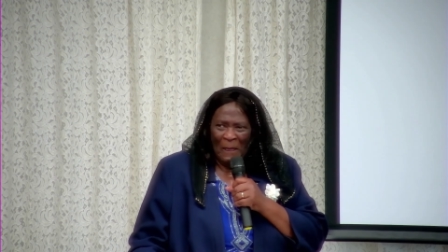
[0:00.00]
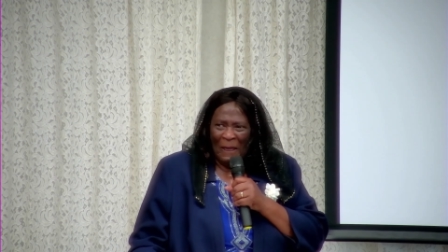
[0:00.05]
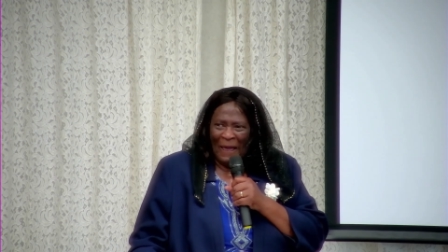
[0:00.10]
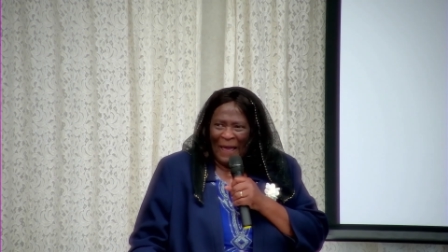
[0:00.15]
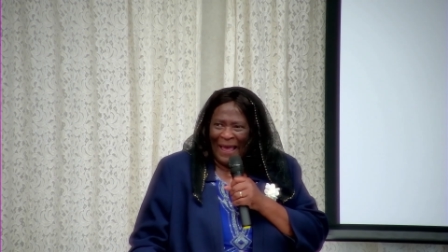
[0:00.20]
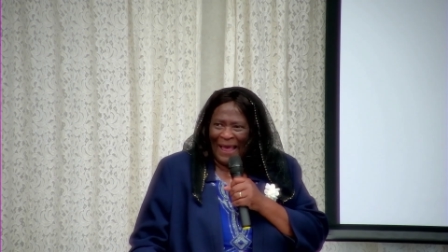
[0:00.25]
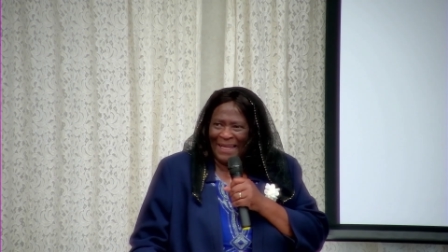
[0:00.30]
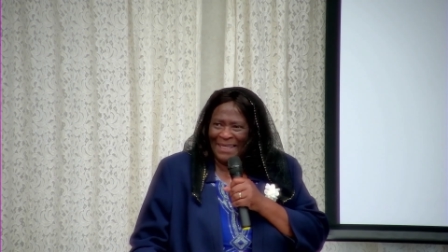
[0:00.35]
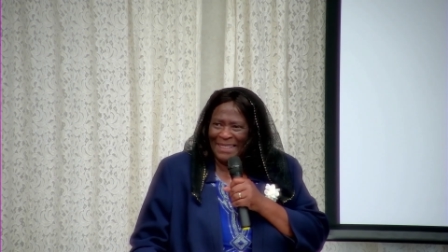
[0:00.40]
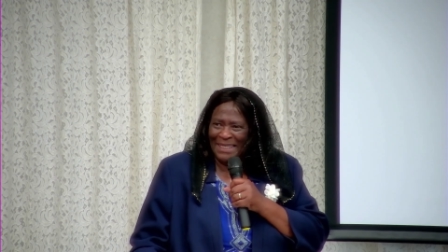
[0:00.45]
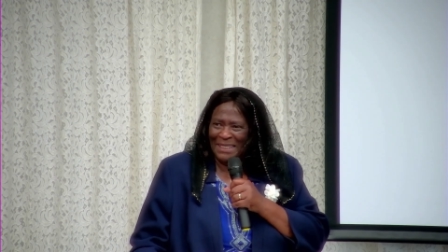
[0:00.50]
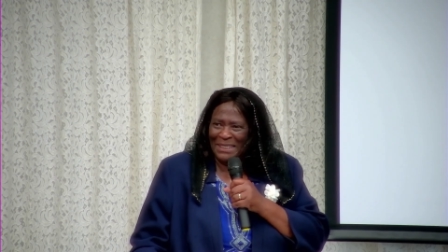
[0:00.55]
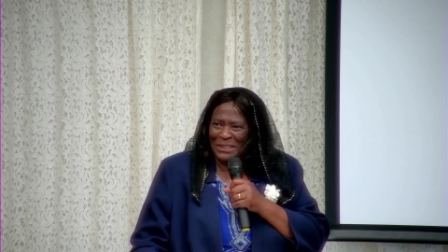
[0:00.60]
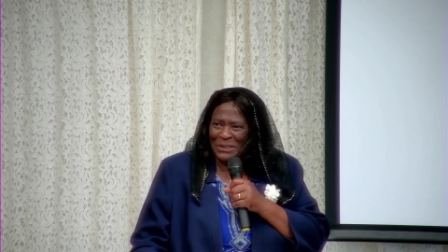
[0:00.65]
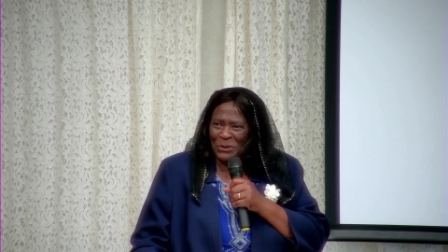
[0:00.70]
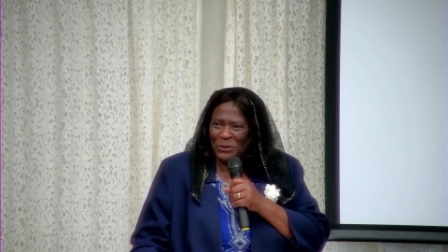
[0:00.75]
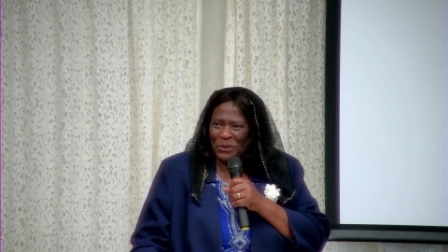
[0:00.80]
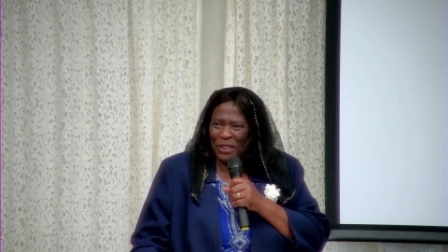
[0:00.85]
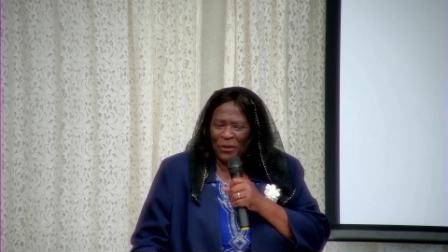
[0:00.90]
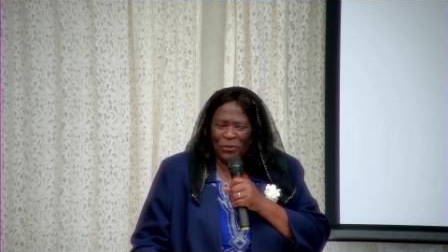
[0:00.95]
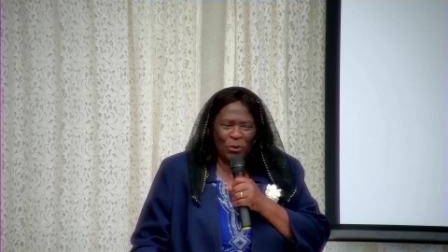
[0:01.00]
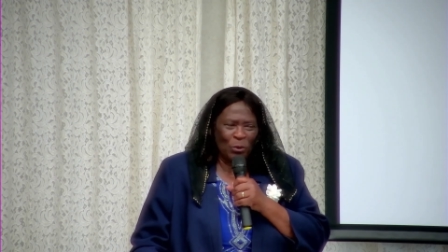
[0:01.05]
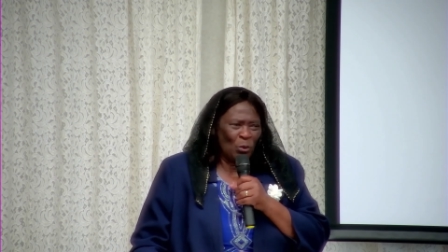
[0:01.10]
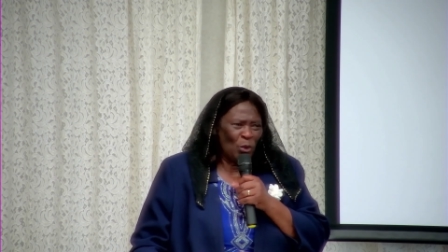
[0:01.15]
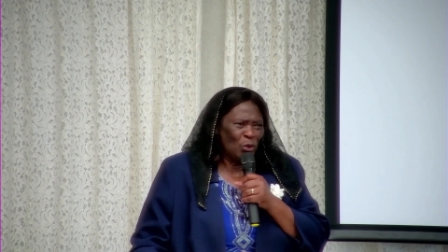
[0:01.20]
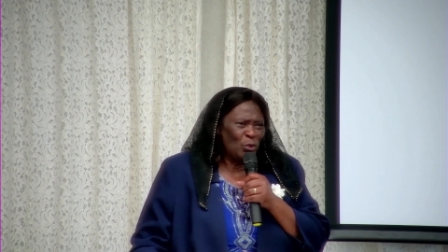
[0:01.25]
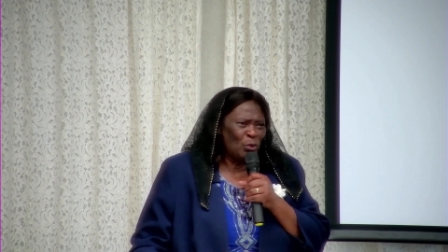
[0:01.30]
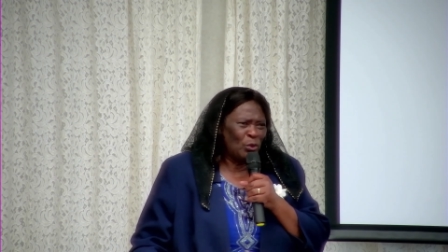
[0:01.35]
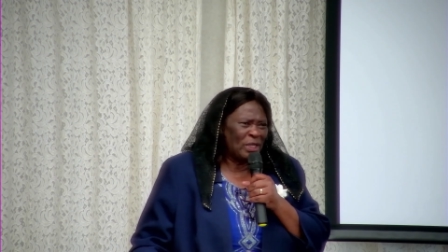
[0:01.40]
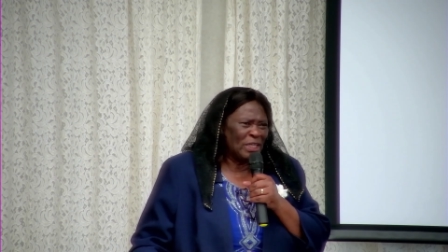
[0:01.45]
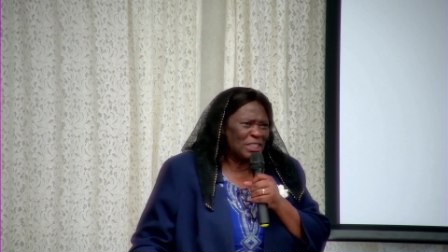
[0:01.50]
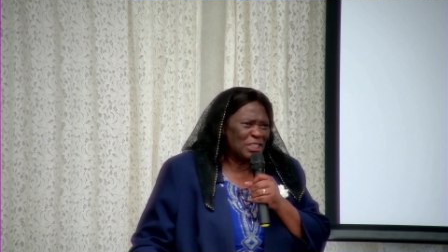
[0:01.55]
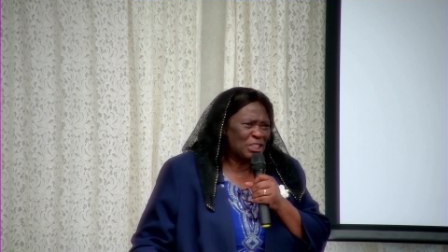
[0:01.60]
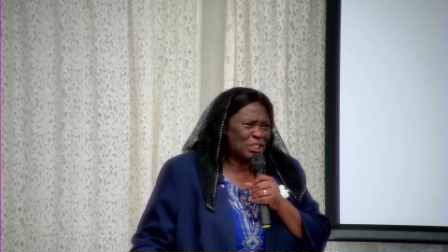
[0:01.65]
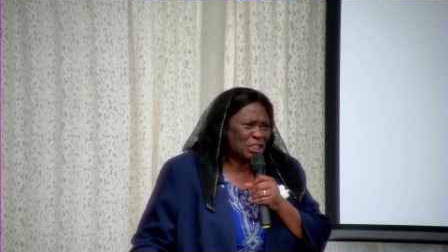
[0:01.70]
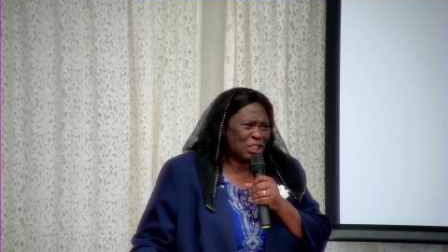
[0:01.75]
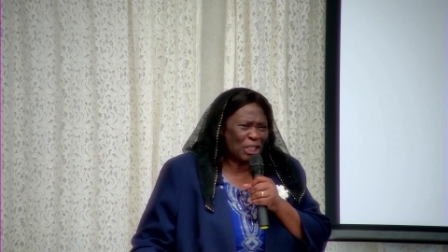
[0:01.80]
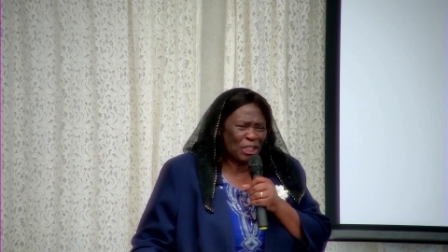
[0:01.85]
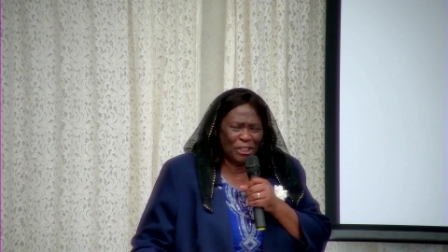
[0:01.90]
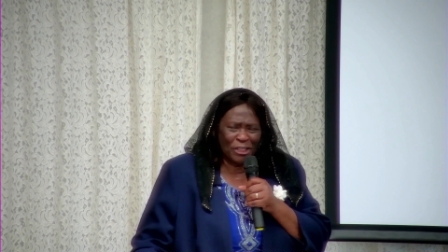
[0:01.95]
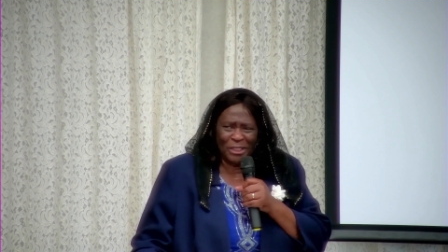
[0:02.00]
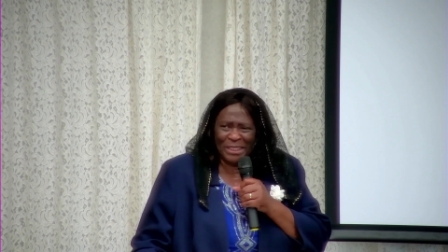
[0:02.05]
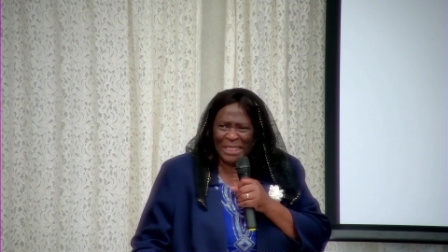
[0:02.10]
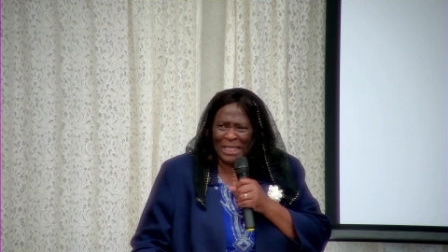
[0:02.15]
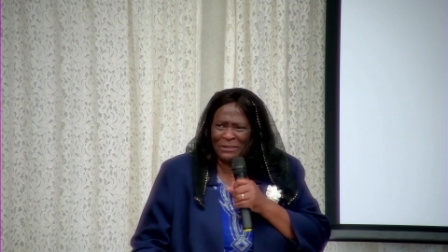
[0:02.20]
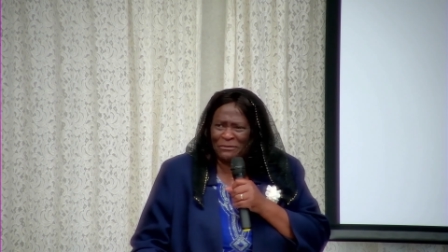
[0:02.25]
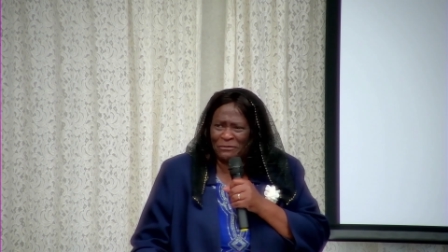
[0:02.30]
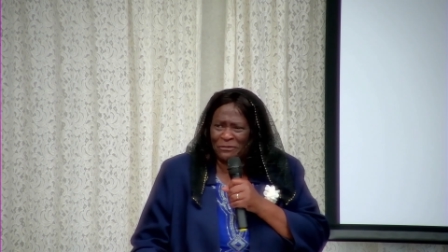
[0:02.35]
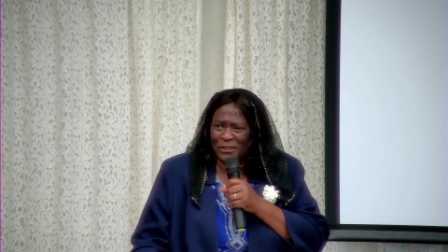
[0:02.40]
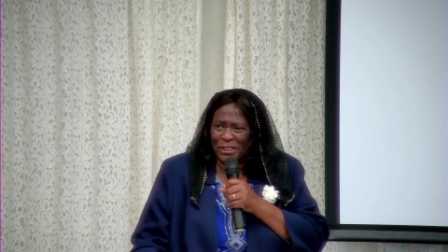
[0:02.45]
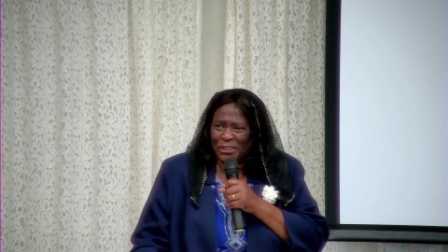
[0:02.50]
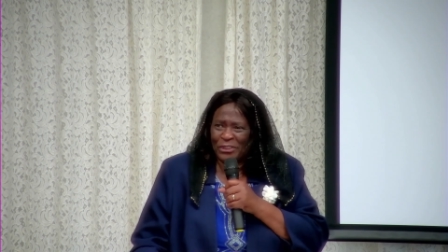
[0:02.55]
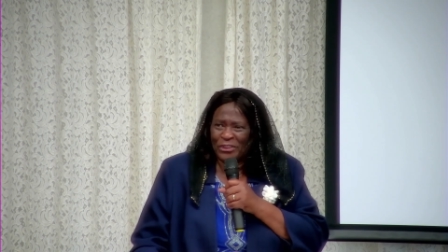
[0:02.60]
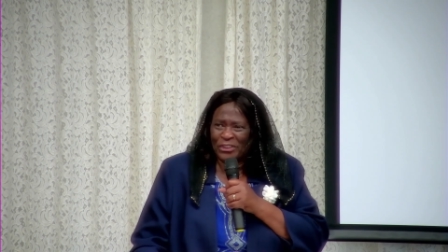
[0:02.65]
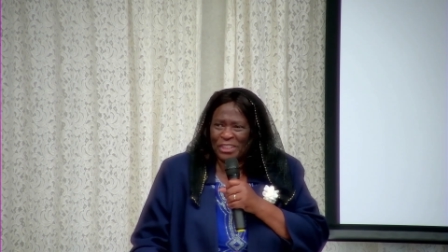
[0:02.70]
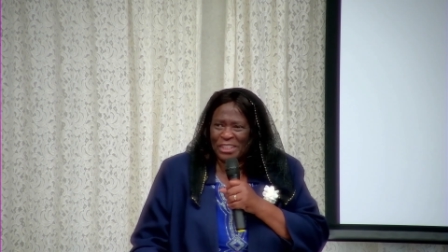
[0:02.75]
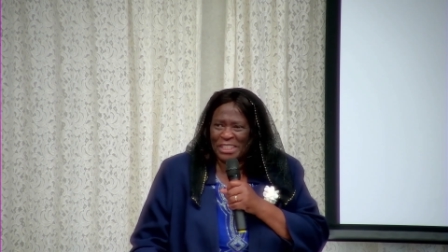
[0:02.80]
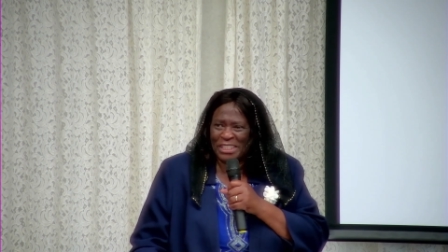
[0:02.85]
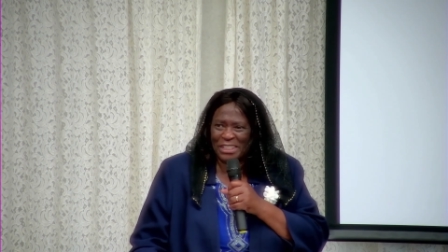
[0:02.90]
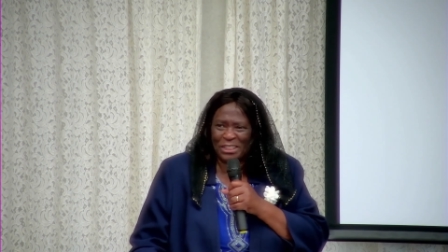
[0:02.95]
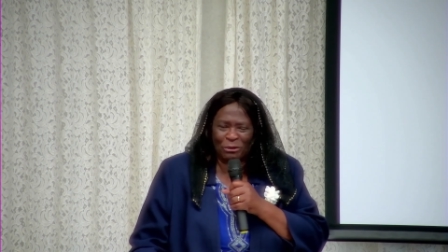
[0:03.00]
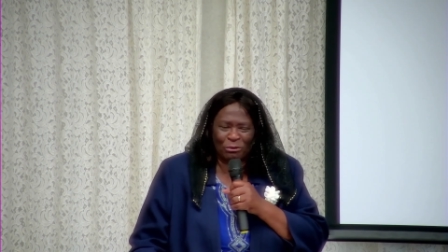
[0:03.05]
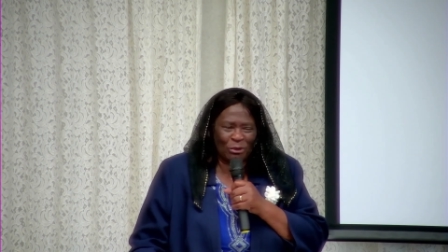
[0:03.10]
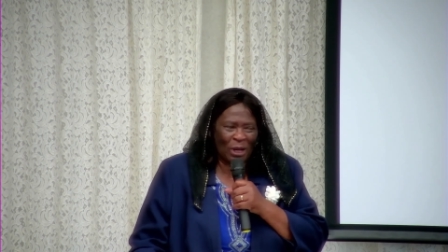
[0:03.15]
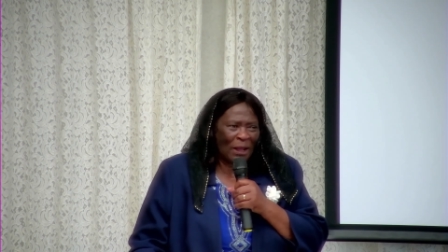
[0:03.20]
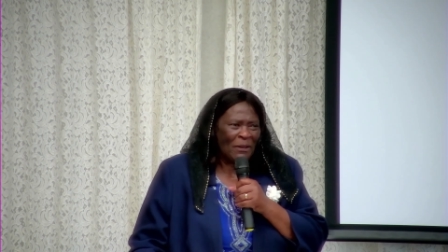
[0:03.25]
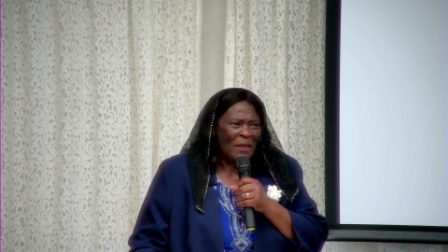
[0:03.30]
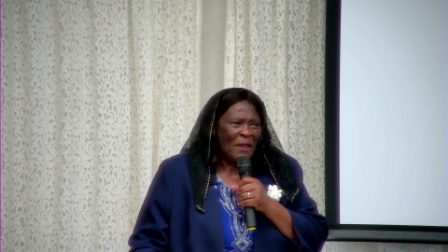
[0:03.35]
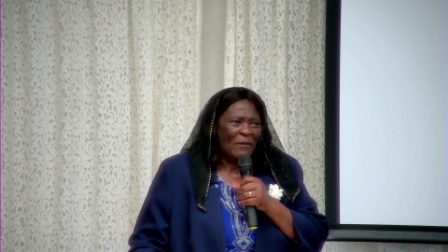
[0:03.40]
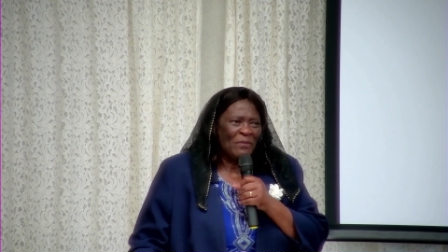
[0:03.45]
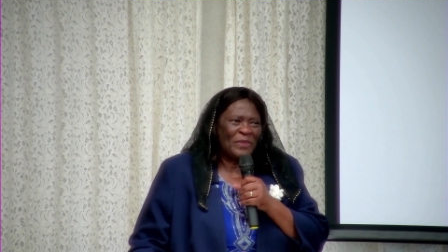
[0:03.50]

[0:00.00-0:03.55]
Hallelujah. The one who can turn adversities around.